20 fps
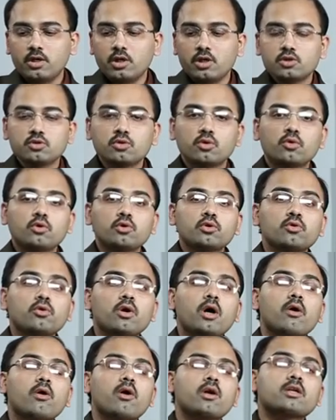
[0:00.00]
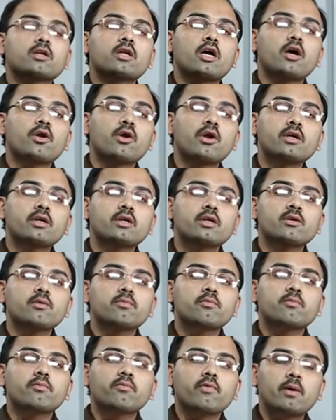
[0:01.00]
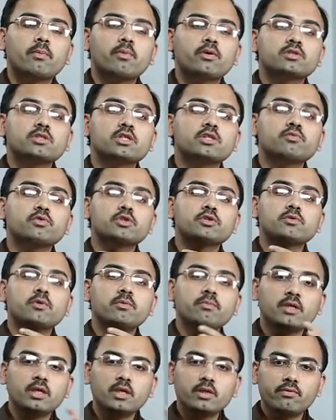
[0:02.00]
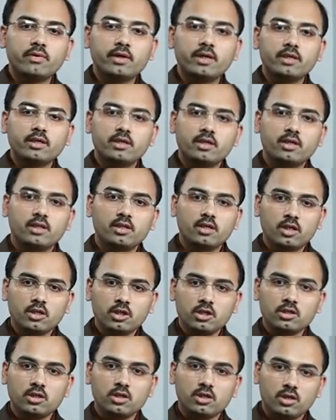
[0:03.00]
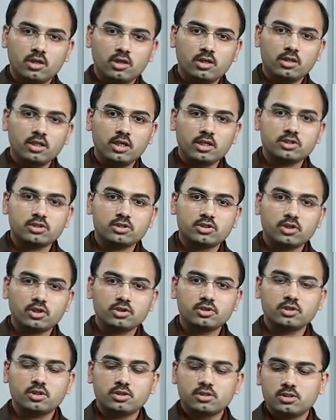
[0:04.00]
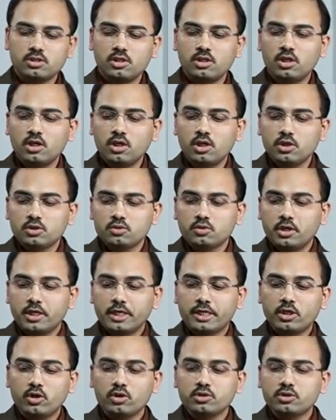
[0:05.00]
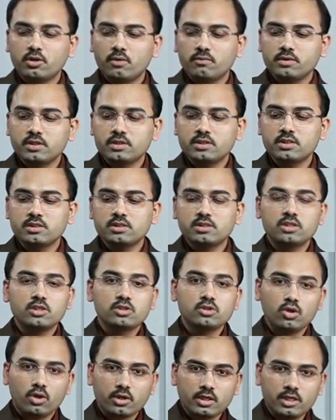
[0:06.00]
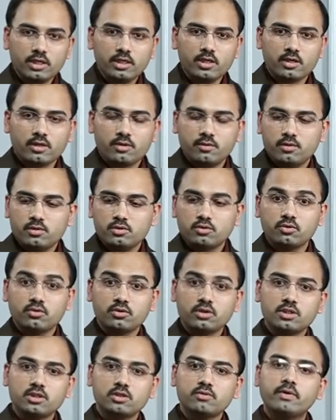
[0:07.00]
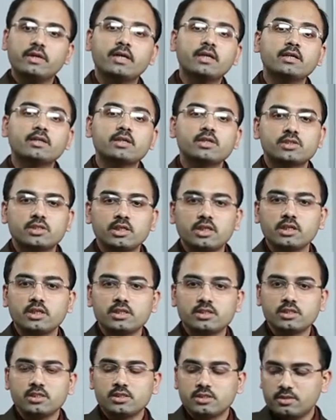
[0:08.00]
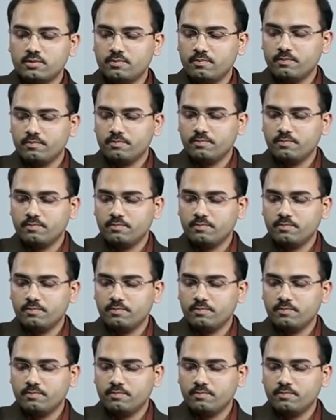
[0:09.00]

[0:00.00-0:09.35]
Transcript: So you have got thyroid fibrosis which will be invading in another neck structures. So etiology of disease is not clear. So this is very interesting disease.